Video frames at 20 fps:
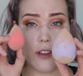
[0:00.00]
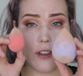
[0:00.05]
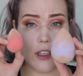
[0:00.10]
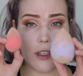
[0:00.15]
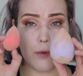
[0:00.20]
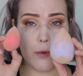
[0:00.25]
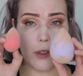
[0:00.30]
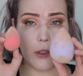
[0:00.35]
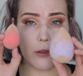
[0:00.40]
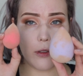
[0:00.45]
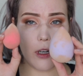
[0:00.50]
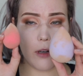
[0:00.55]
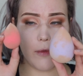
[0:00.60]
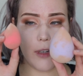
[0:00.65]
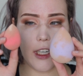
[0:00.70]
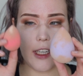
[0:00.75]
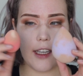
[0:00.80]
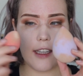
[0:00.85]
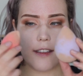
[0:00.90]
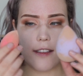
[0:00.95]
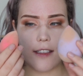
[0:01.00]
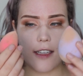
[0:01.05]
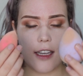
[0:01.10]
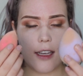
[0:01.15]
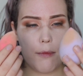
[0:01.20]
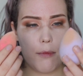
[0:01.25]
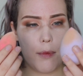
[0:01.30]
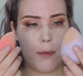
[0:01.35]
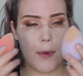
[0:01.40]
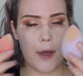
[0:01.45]
So this will grow when it gets
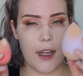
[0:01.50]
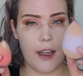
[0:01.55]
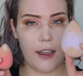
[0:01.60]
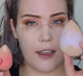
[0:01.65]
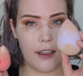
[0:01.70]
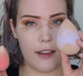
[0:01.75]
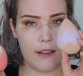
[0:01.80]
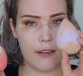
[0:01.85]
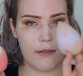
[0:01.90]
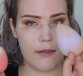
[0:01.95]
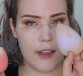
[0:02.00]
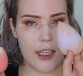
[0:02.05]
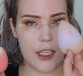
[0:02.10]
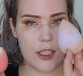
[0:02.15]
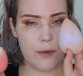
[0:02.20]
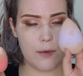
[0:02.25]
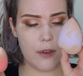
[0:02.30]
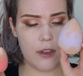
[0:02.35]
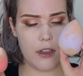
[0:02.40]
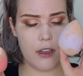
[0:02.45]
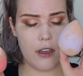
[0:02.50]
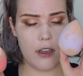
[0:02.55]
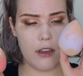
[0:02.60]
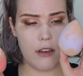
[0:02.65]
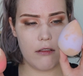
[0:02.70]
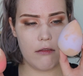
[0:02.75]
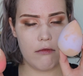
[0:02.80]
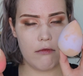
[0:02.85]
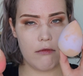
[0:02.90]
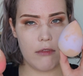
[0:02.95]
damp, but this
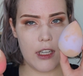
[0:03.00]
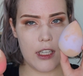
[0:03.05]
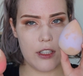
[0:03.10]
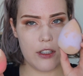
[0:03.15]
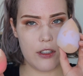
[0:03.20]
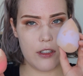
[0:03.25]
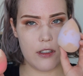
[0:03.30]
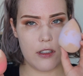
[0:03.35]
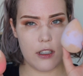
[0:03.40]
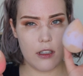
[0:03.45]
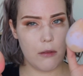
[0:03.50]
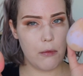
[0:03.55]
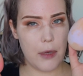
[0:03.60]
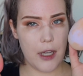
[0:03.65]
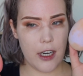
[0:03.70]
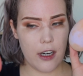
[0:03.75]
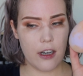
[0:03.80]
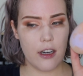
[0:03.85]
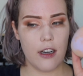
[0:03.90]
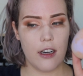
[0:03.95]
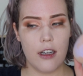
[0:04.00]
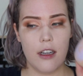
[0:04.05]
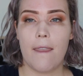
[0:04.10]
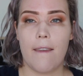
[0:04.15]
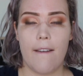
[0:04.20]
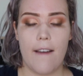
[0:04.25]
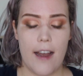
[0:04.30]
one is still bigger.